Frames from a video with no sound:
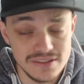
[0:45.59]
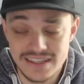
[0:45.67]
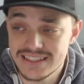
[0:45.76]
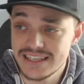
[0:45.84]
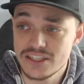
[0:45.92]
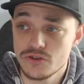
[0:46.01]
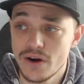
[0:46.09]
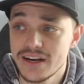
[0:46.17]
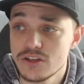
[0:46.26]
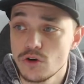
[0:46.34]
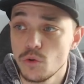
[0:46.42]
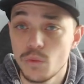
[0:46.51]
So let's get straight
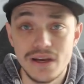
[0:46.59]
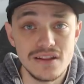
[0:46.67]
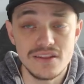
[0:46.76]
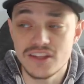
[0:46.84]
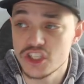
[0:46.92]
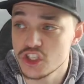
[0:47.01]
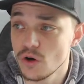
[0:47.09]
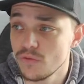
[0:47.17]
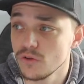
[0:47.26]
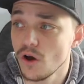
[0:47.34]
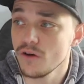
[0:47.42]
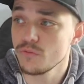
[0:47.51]
into it with the
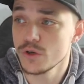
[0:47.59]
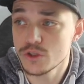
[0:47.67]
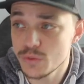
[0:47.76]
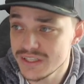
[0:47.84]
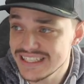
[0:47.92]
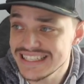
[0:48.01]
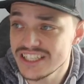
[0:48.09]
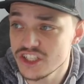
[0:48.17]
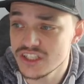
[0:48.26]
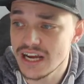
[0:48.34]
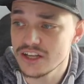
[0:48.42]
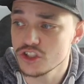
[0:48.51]
shelf life, which we did
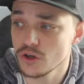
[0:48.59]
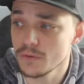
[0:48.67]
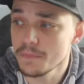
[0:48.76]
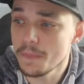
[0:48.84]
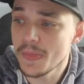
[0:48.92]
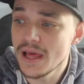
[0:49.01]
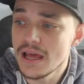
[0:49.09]
just touch on.